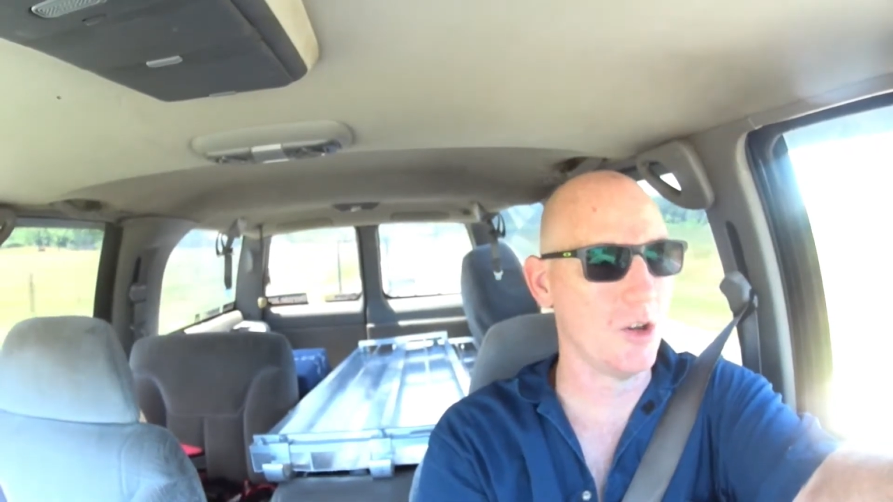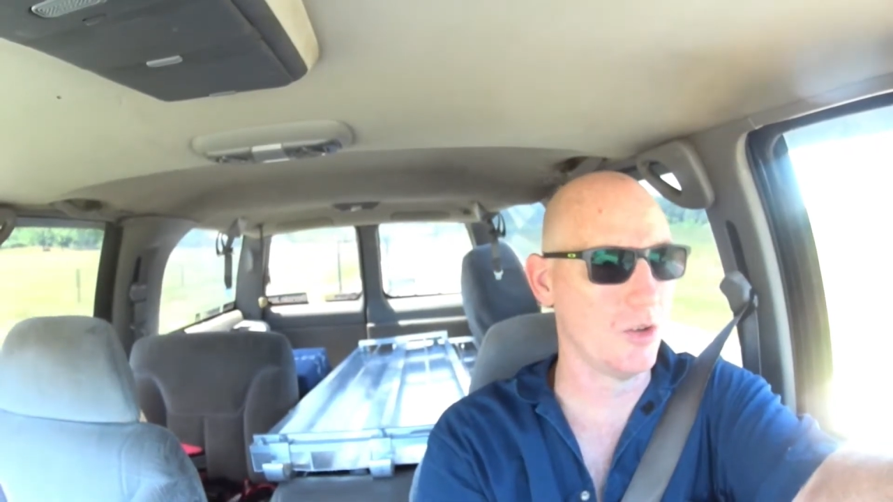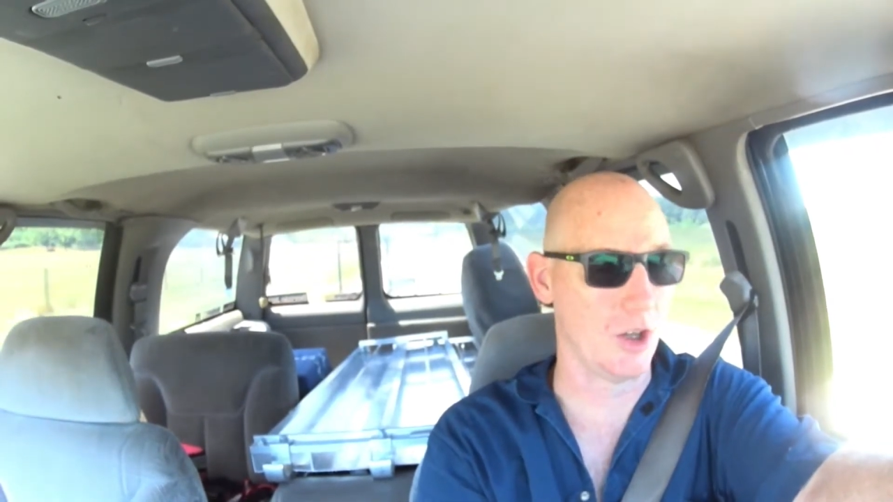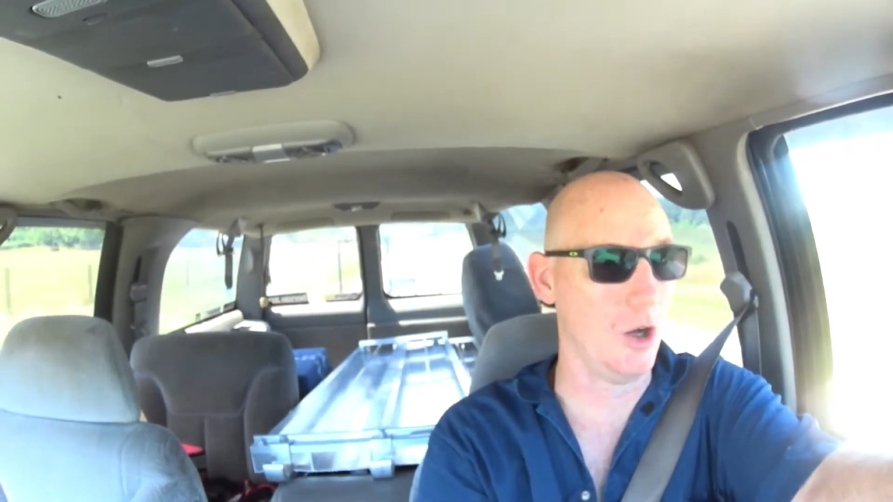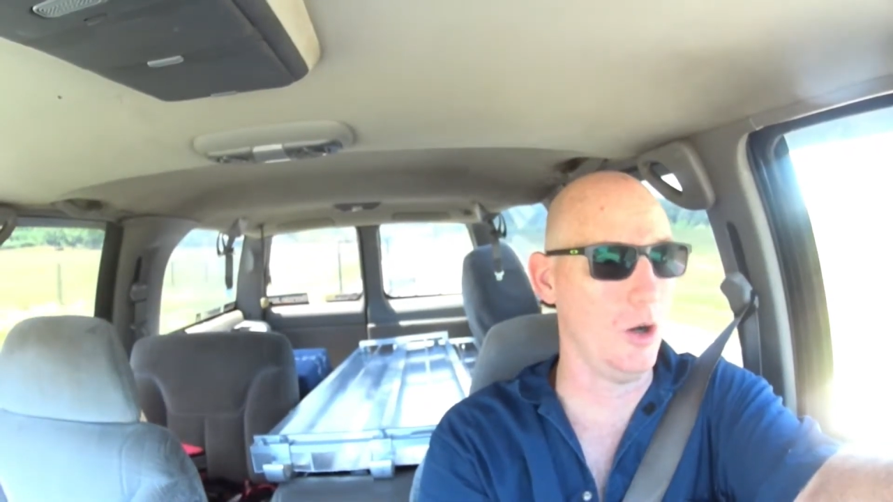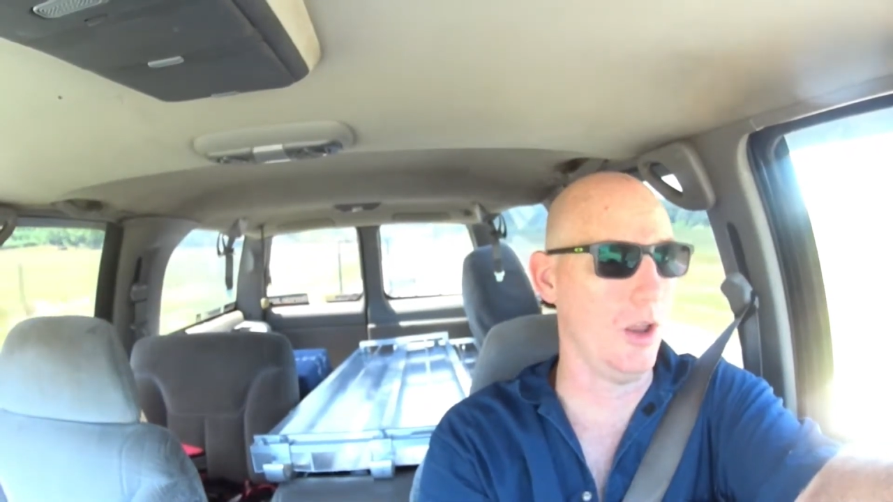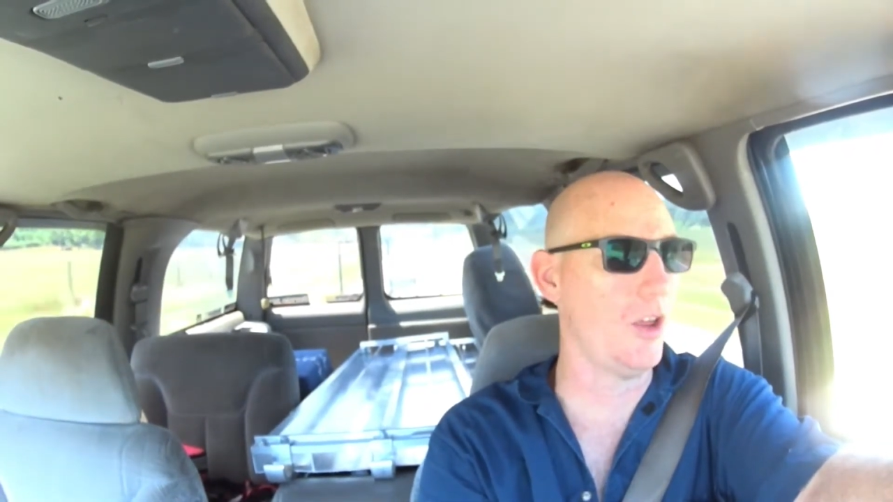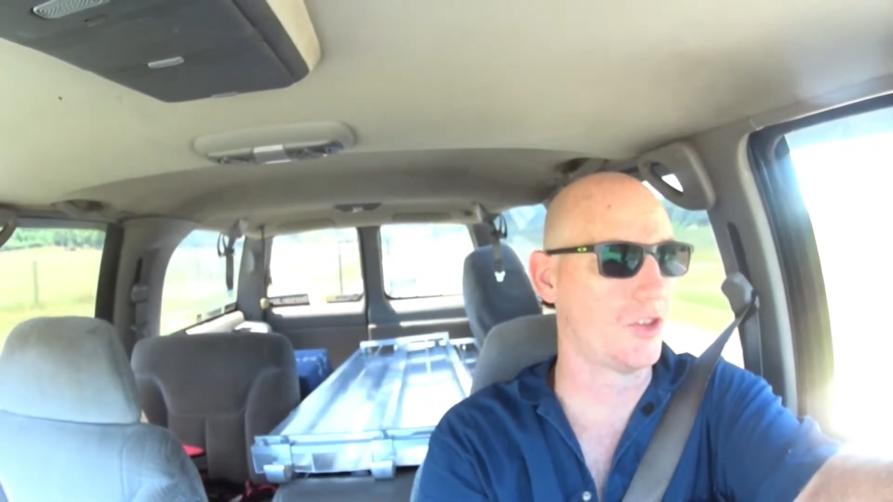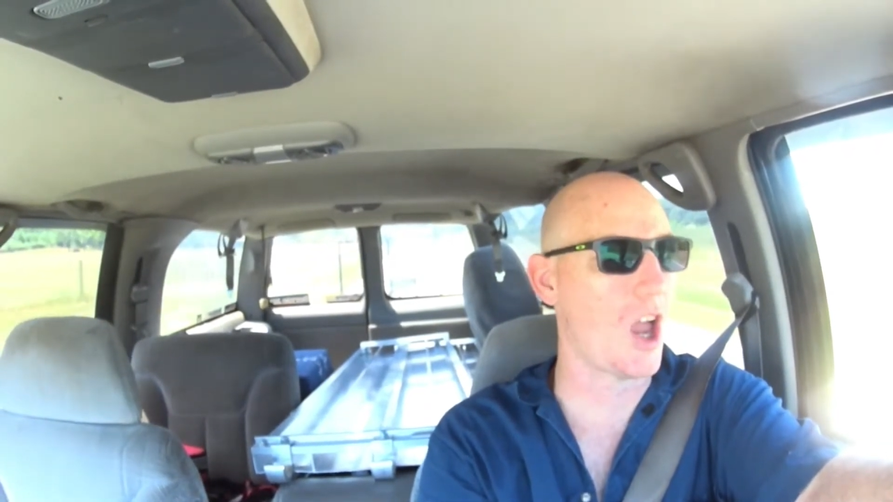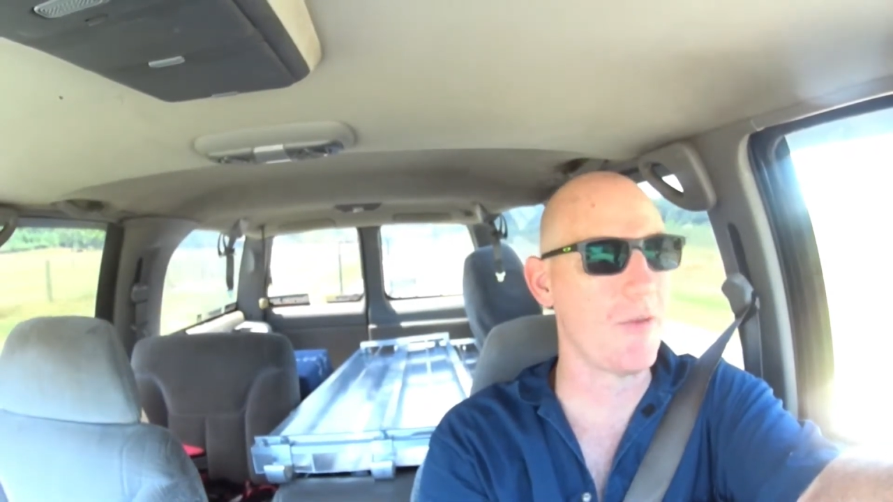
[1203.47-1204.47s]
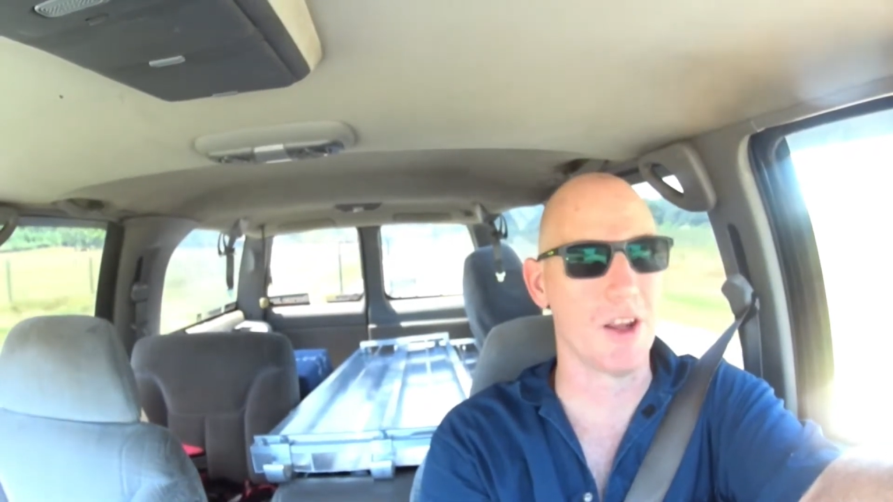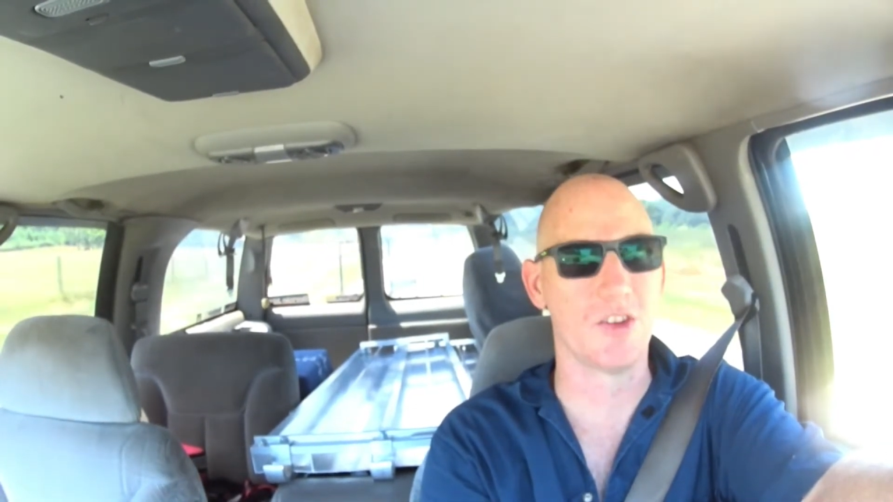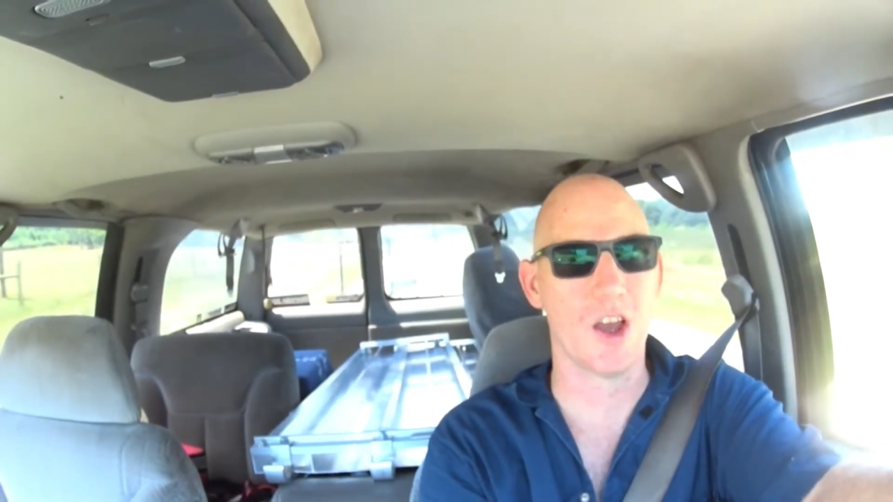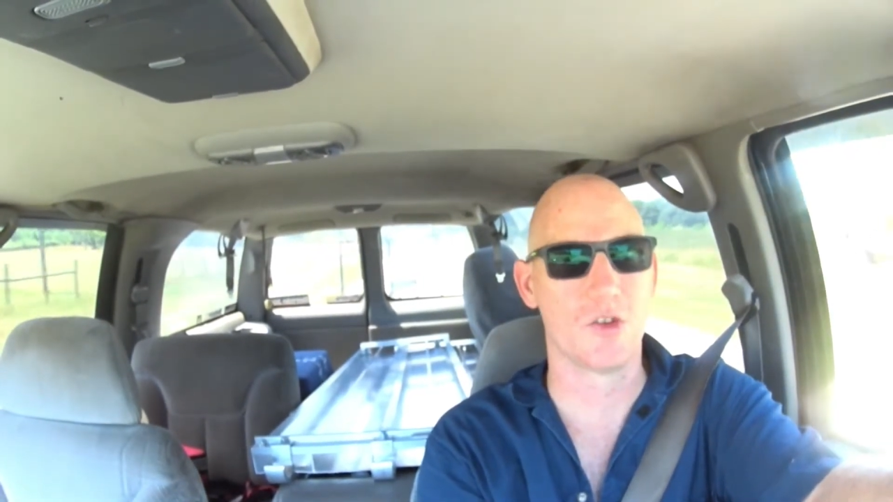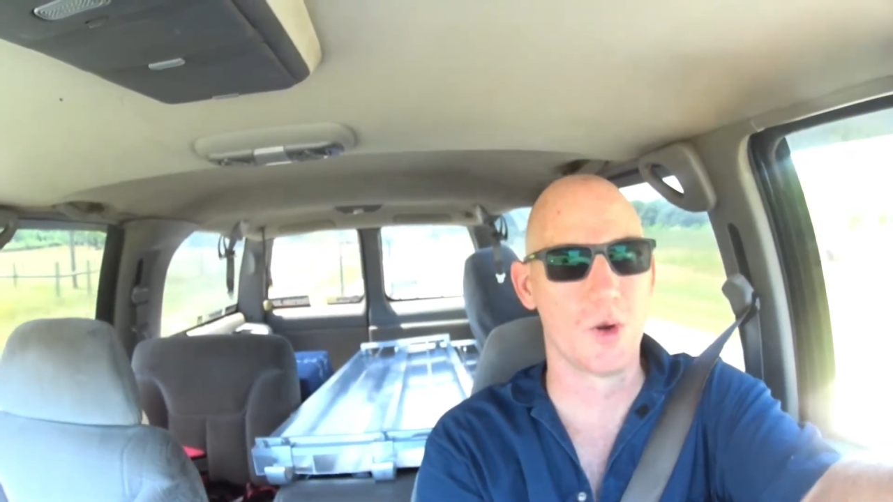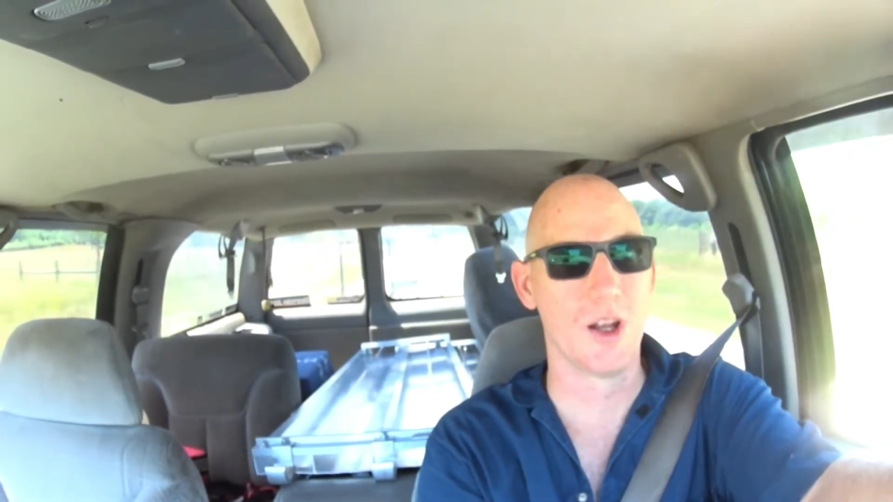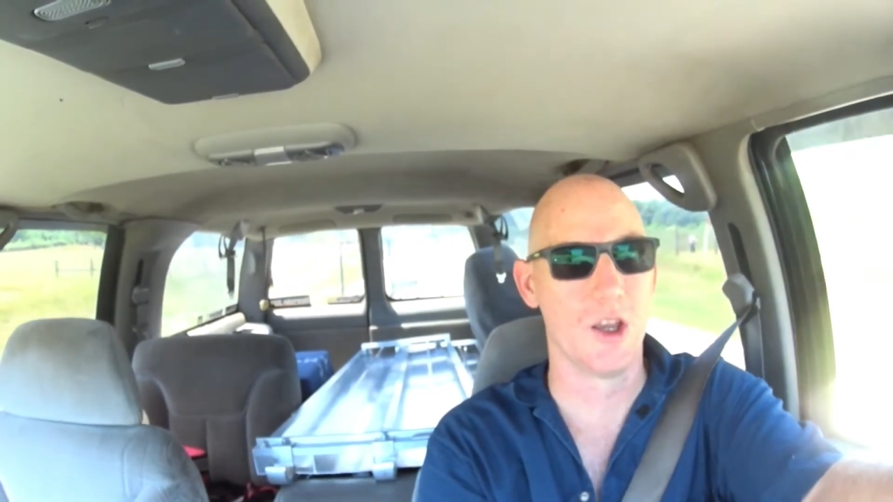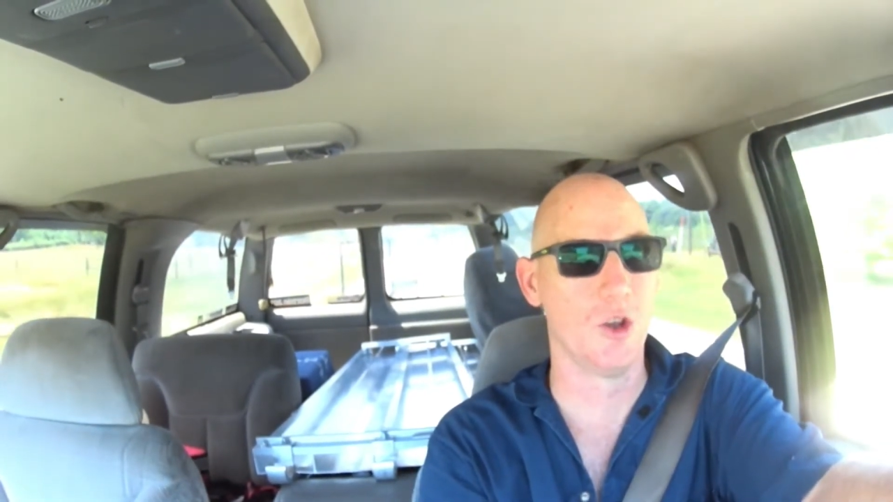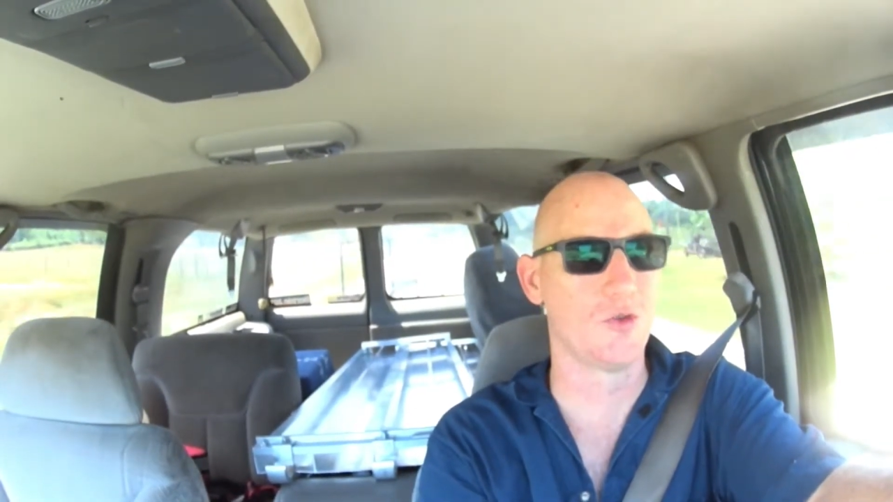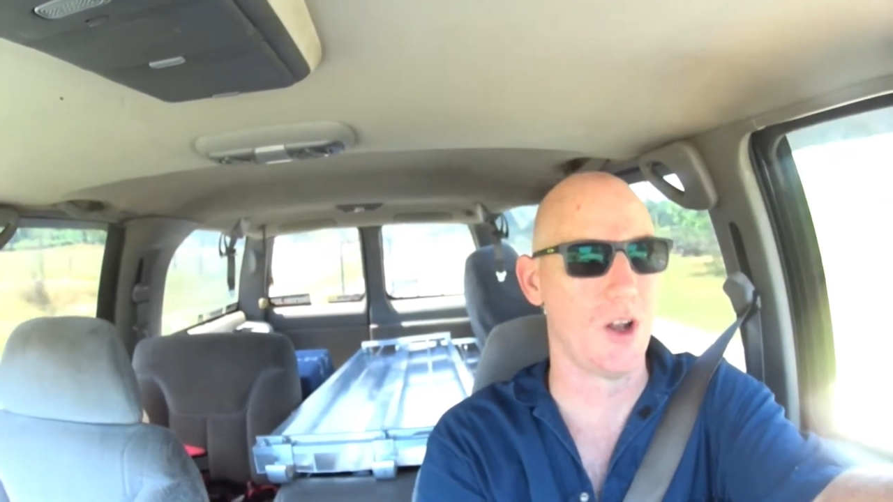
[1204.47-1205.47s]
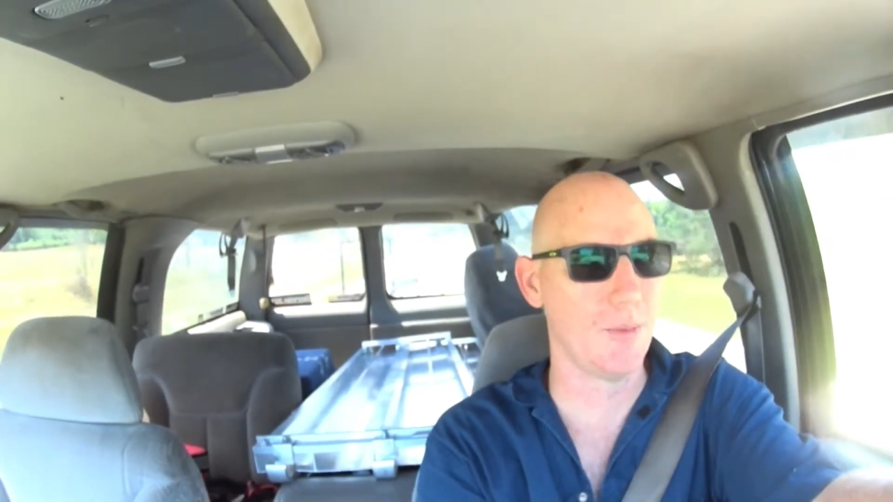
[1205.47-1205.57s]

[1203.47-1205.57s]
He's like, oh, that scaffolding sounds really useful.